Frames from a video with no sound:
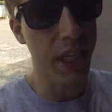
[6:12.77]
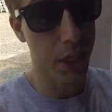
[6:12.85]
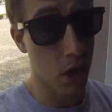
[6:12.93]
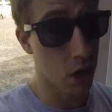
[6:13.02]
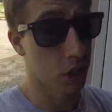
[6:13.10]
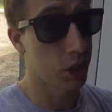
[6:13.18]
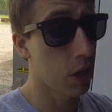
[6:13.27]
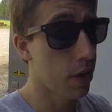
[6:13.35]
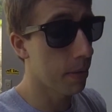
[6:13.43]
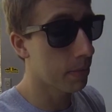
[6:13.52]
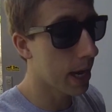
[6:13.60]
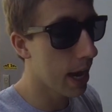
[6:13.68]
sick car. So
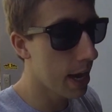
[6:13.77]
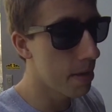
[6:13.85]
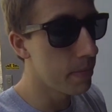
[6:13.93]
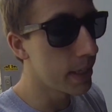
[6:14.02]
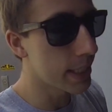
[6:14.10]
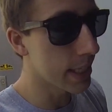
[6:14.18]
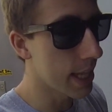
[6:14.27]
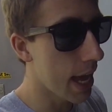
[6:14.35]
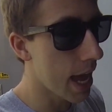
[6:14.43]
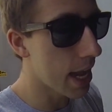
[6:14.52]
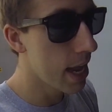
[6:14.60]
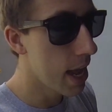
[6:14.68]
I'm kind of missing
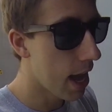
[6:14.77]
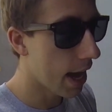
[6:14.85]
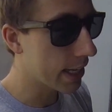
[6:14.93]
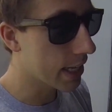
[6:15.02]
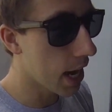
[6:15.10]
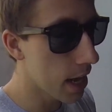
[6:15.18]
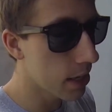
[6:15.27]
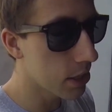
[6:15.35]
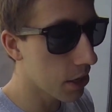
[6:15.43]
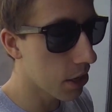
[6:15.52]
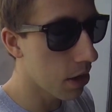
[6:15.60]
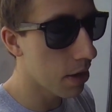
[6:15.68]
that. I kind
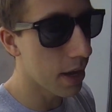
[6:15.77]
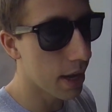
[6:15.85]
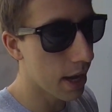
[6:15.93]
of, you know,